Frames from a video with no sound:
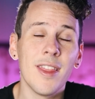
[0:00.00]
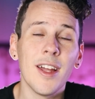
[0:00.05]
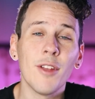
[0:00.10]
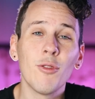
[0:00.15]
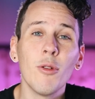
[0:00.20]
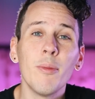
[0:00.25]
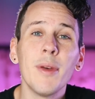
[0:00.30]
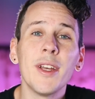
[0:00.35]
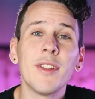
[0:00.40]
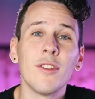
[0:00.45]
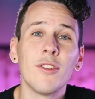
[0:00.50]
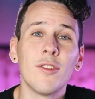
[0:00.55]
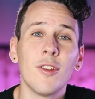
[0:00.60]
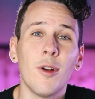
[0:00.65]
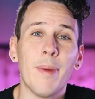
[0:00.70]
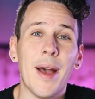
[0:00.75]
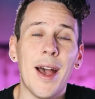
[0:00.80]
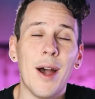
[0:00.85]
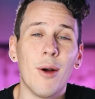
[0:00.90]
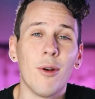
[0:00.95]
That's what makes it
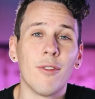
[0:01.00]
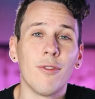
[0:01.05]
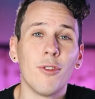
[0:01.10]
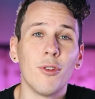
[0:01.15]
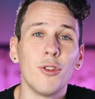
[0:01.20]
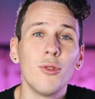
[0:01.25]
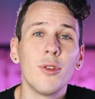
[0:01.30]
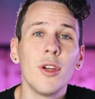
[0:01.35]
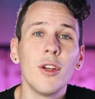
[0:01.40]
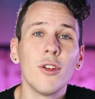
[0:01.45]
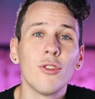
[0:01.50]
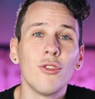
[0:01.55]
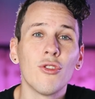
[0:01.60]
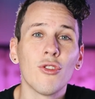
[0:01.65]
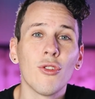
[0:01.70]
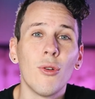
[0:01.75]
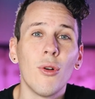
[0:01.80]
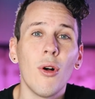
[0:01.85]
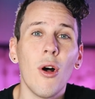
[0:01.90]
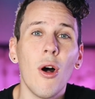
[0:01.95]
so powerful. You can
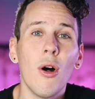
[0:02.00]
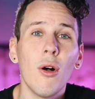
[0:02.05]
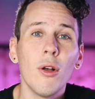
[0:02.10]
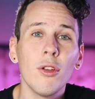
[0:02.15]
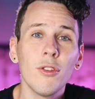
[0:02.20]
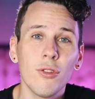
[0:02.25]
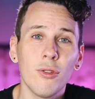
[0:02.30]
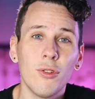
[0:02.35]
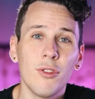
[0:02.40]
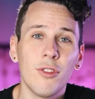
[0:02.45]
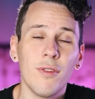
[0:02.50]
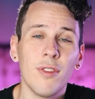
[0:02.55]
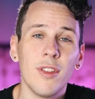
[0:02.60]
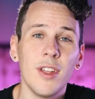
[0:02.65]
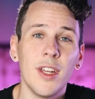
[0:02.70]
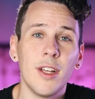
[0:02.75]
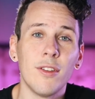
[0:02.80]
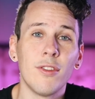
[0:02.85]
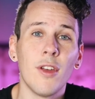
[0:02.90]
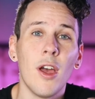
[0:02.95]
control all sorts of
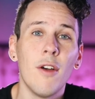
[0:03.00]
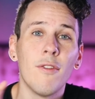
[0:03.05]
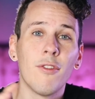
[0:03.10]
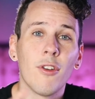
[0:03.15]
things